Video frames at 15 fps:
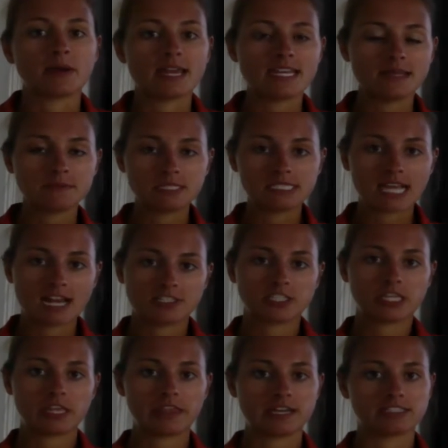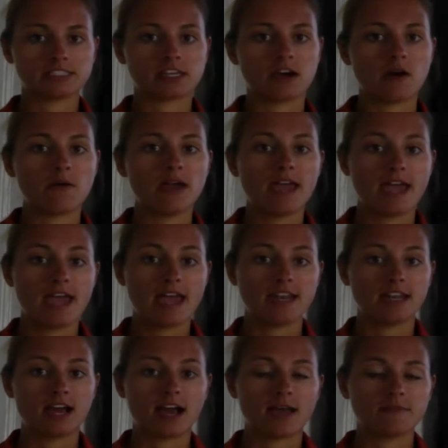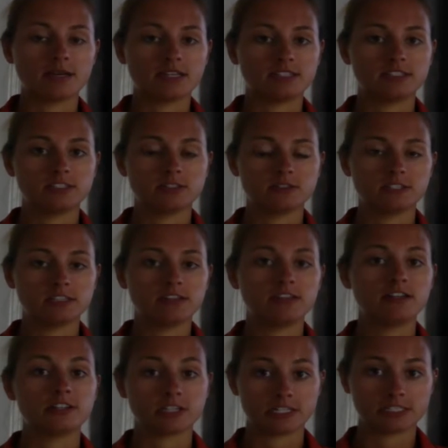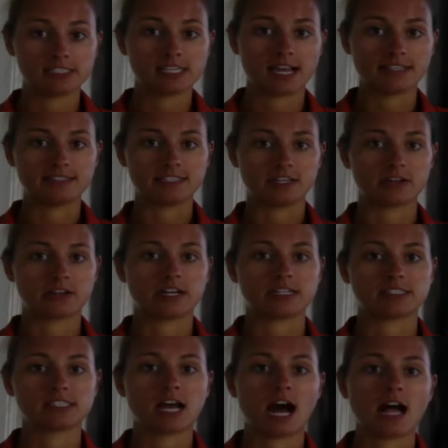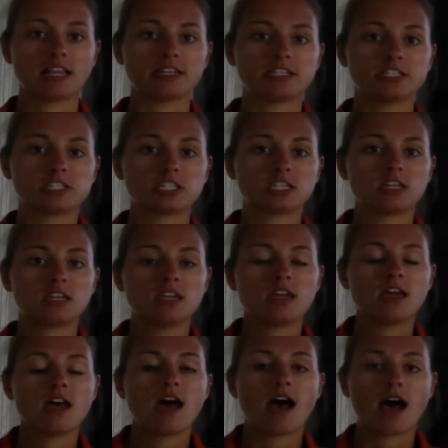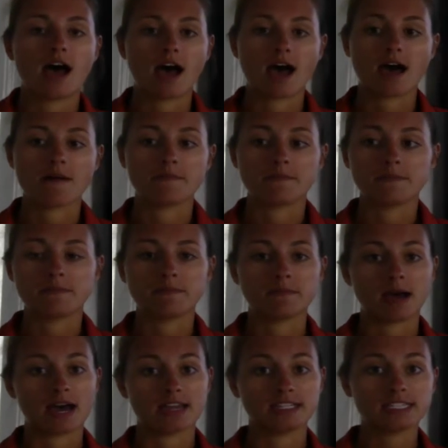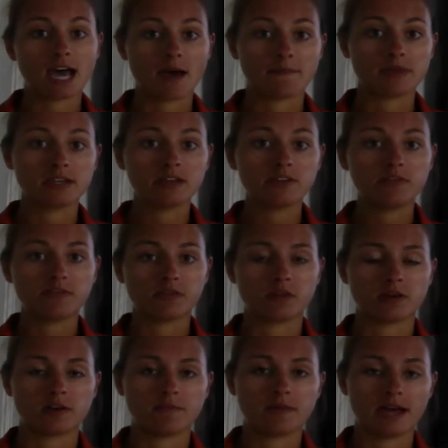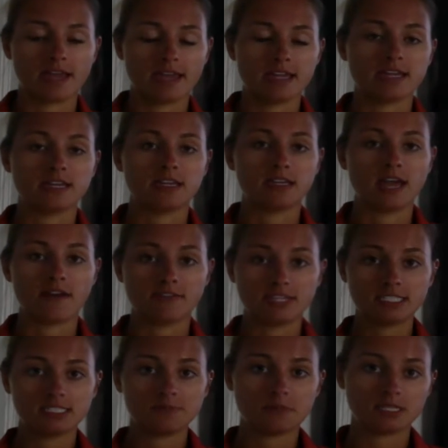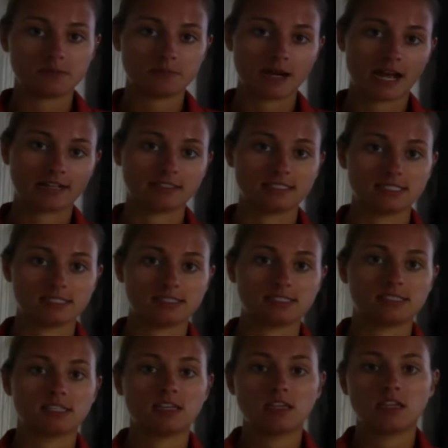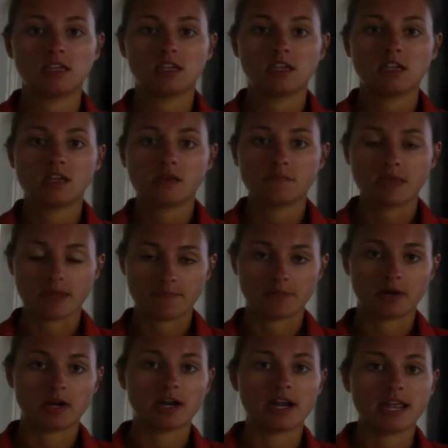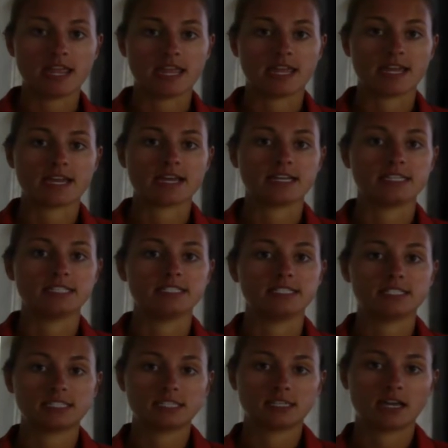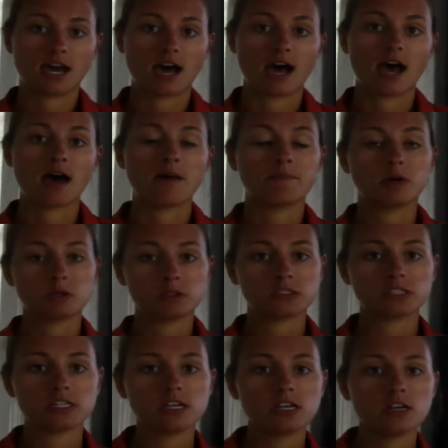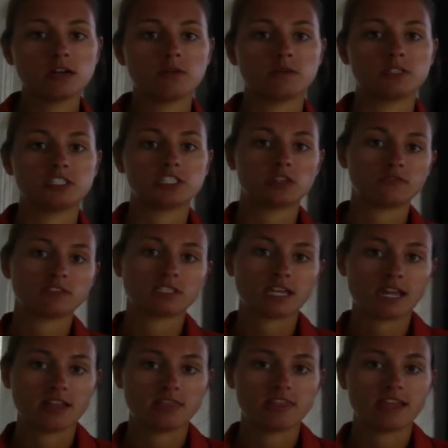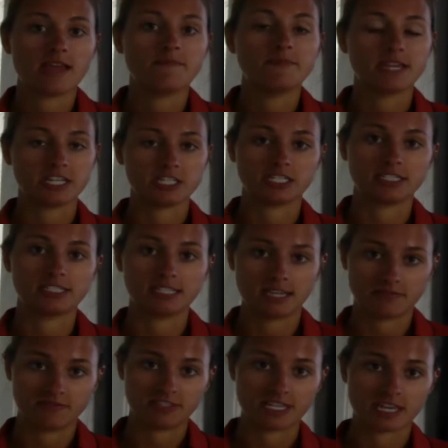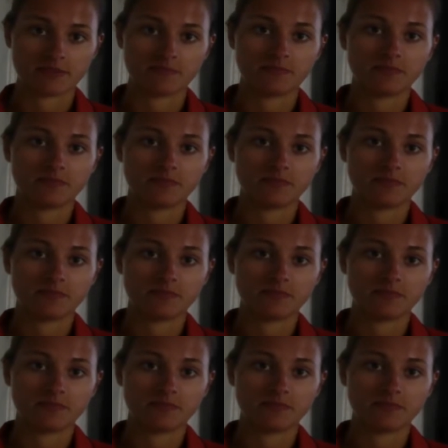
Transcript: name is Ashley Lesko, and I'm a student nurse at Cedar Crest College. My topic for my evidence-based practice paper and poster was shift length and patient safety.